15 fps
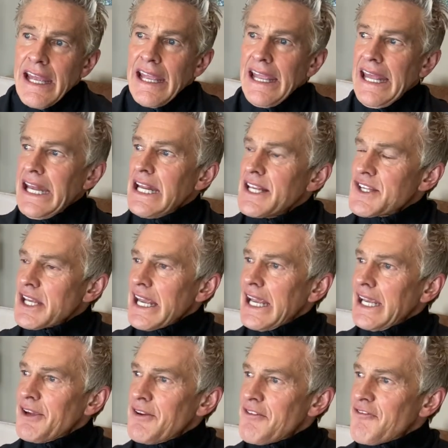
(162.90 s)
It is
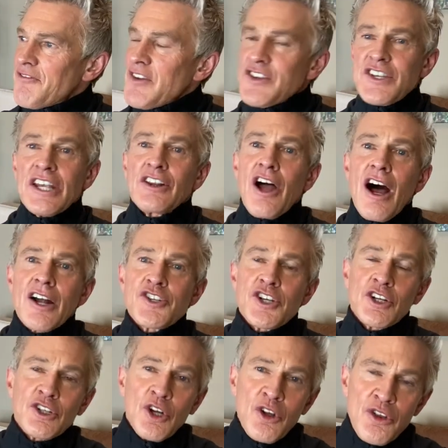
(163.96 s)
a
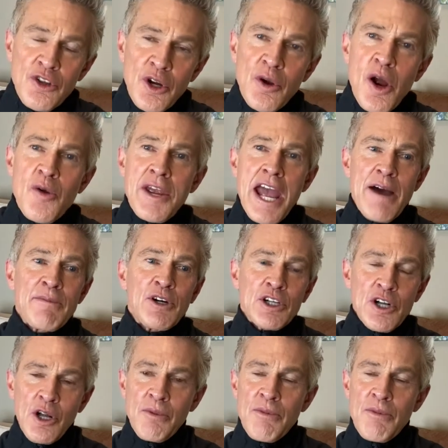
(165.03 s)
physiological, neurochemical,